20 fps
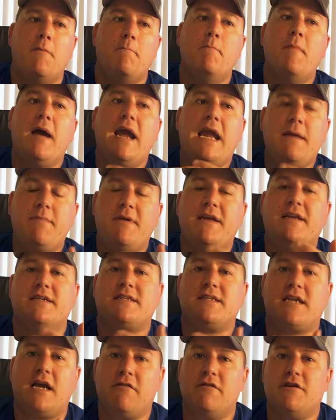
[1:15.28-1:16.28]
may be
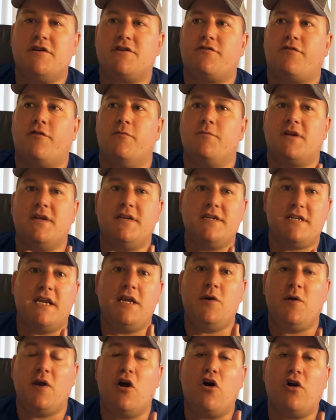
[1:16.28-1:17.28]
discouraged from
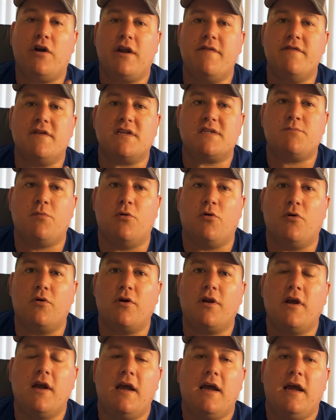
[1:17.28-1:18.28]
continuing on in the
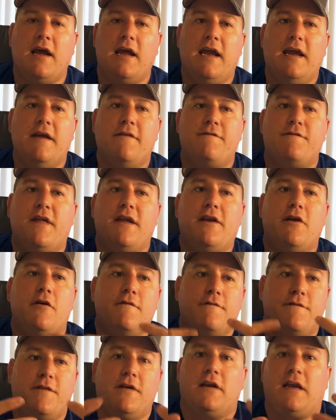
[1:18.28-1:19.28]
sport if they
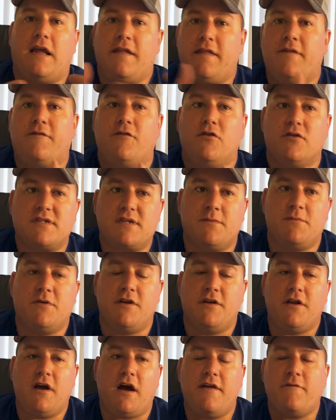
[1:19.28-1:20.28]
don't feel like they've got
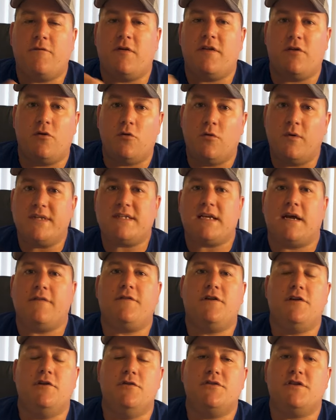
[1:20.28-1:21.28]
someone to dive with and always
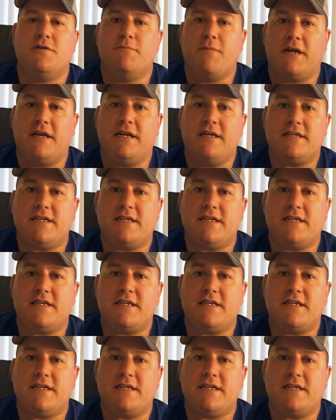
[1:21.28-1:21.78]
have to use the buddy